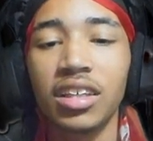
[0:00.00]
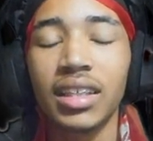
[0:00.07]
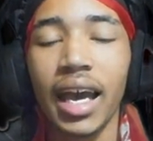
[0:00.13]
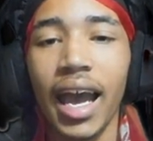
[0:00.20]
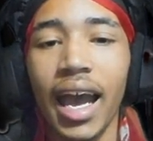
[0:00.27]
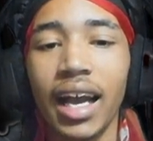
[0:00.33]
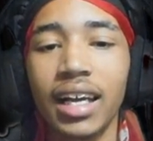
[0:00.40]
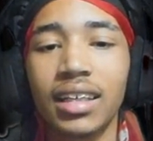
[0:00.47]
to
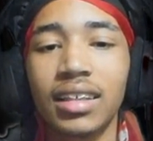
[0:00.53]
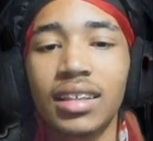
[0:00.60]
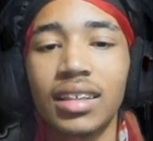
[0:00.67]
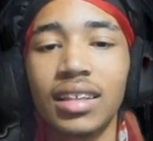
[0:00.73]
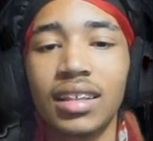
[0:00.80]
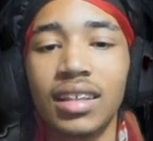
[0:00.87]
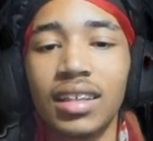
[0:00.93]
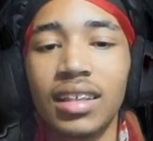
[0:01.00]
hack.
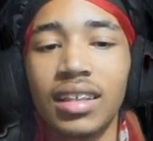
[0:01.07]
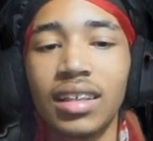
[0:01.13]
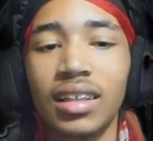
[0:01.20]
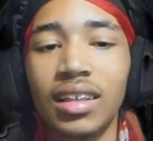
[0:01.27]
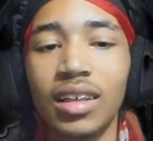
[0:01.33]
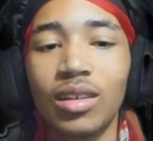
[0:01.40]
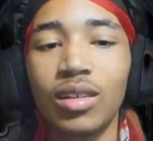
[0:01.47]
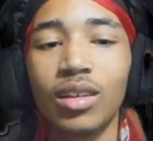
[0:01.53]

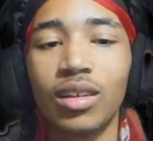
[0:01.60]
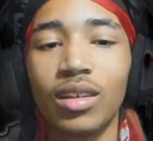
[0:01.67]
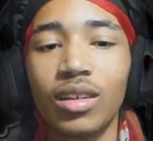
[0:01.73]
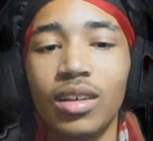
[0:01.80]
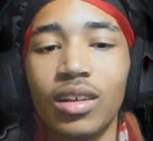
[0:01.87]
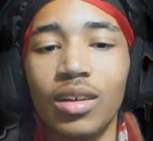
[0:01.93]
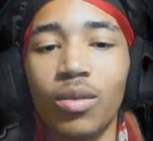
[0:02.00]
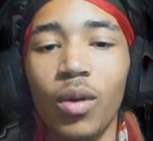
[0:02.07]
Oh
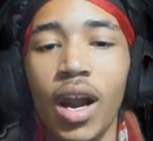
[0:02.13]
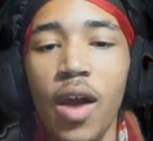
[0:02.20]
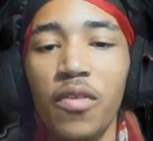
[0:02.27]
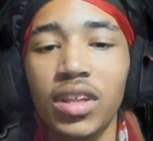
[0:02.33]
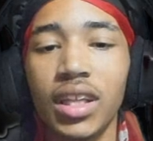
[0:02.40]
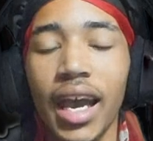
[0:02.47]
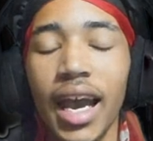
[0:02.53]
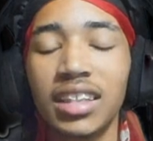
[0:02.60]
lord.
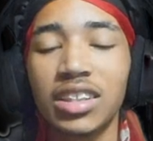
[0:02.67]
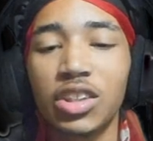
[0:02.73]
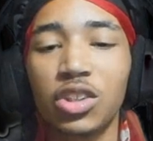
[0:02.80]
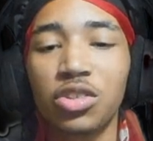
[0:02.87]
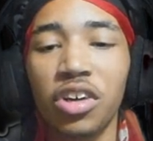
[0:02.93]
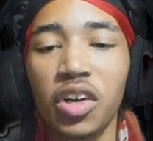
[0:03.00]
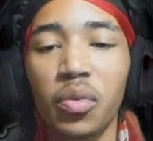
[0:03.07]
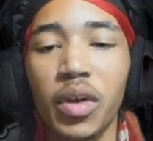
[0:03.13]
Whenever the hatchet
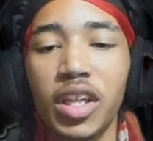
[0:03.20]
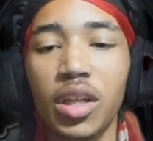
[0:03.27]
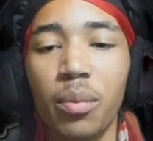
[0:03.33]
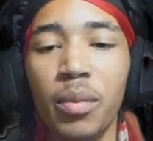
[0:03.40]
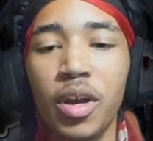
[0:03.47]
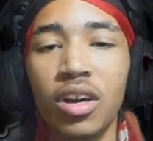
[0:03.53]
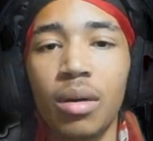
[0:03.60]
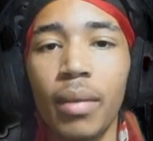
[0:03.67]
struck me in the
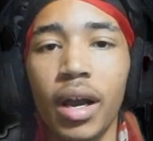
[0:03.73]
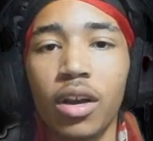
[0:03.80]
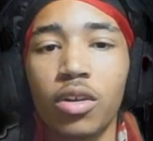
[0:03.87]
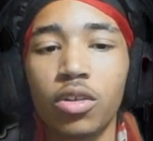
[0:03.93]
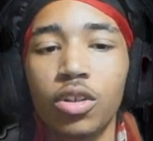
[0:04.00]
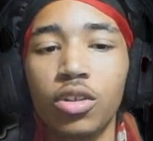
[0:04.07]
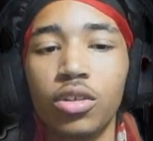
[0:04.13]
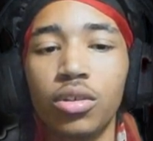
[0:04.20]
mirror, my
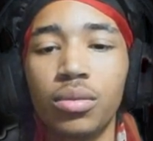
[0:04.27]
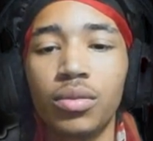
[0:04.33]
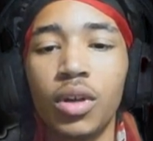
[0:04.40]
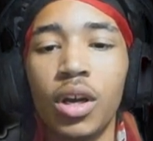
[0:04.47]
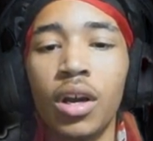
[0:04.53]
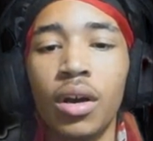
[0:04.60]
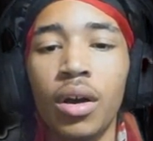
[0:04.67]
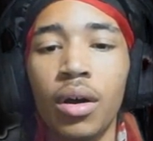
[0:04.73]
groom,
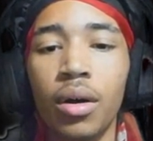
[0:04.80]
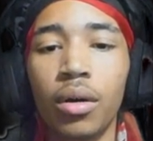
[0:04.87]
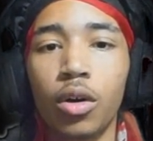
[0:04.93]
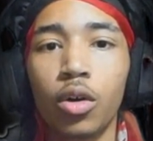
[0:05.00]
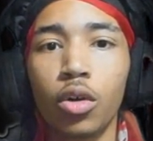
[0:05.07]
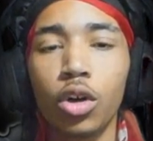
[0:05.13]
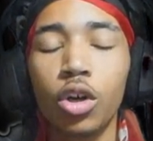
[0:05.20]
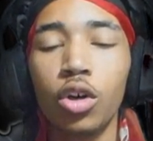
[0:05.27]

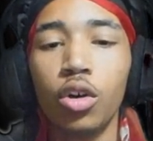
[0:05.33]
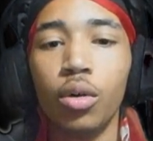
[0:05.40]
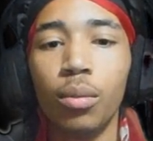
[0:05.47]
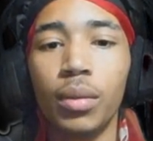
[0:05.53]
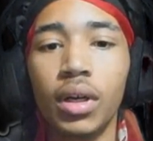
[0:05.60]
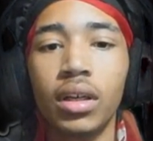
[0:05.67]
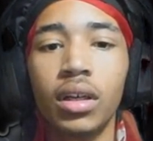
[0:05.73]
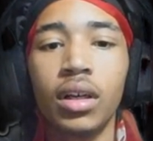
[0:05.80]

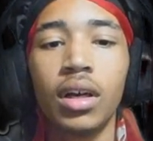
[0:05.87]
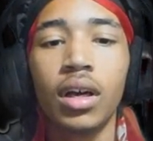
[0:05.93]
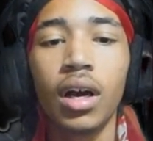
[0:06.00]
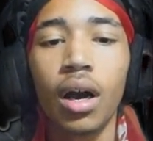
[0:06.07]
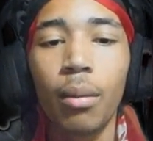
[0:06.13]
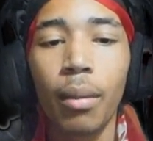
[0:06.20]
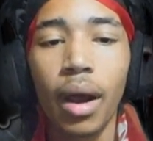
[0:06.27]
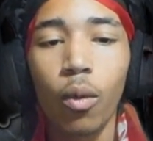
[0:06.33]
groom,
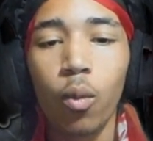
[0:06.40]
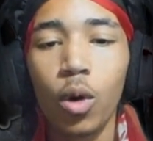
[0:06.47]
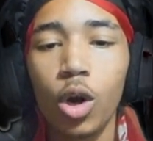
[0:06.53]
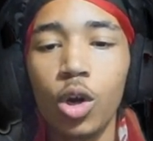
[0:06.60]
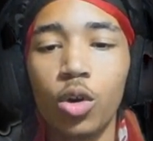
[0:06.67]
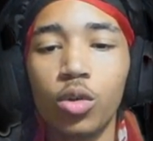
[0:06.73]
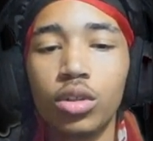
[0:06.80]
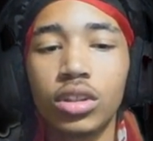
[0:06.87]
my
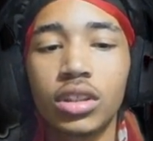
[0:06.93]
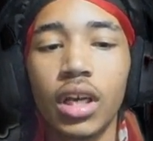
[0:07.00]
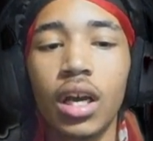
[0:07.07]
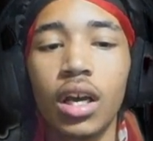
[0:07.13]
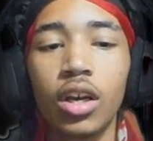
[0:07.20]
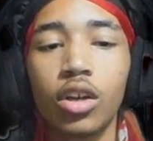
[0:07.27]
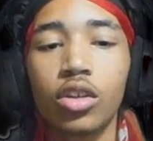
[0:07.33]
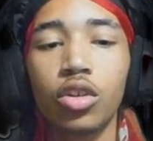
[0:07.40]
wounds
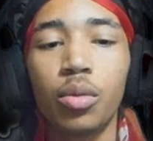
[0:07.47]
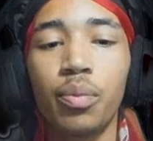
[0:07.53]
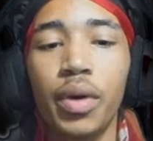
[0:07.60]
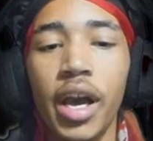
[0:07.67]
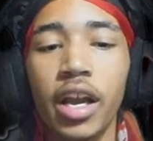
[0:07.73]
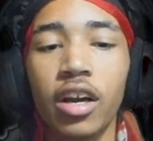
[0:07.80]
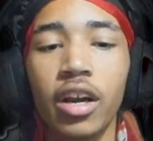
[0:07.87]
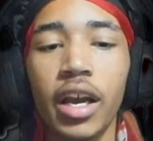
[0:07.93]
grew
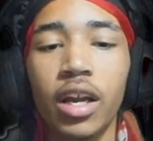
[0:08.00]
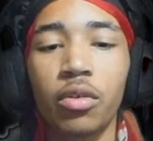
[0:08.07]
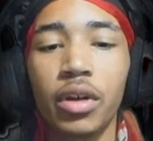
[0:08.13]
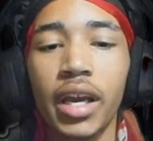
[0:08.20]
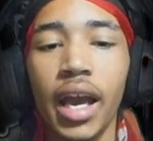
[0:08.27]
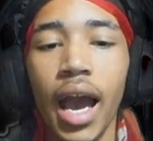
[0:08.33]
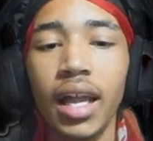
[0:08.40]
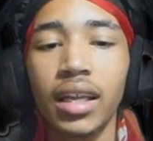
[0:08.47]
bigger in
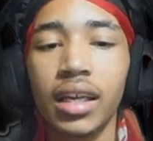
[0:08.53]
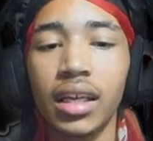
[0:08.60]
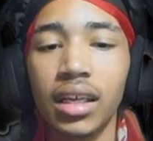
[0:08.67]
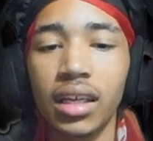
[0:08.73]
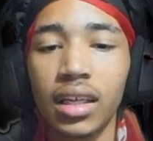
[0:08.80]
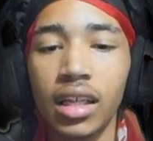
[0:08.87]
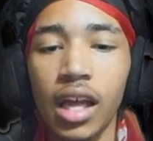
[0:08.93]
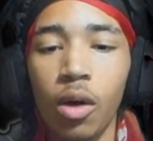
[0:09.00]

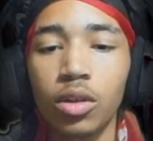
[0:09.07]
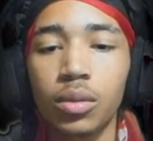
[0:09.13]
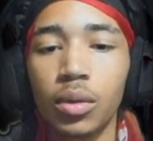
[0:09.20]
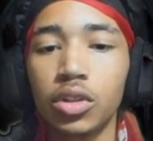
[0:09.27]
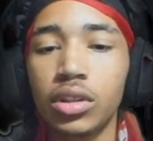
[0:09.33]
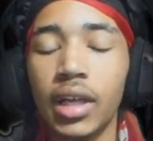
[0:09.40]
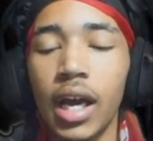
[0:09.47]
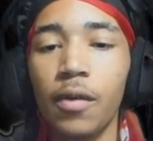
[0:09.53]
reality. That was
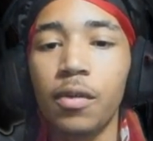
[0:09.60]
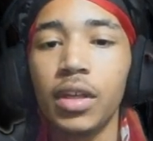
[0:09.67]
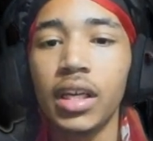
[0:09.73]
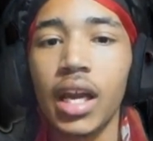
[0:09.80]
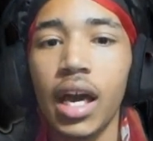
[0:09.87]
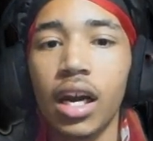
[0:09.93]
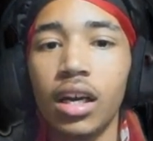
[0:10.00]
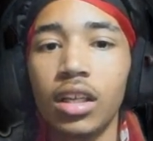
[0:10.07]
most definitely
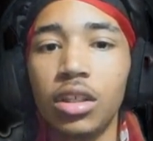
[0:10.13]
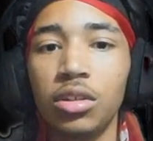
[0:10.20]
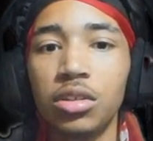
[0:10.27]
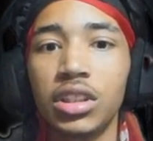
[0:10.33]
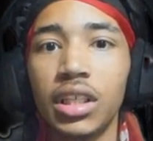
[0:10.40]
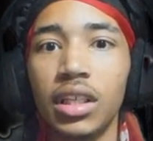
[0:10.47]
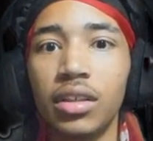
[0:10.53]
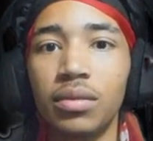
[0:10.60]
not an
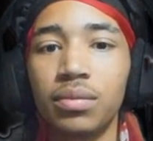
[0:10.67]
illusion.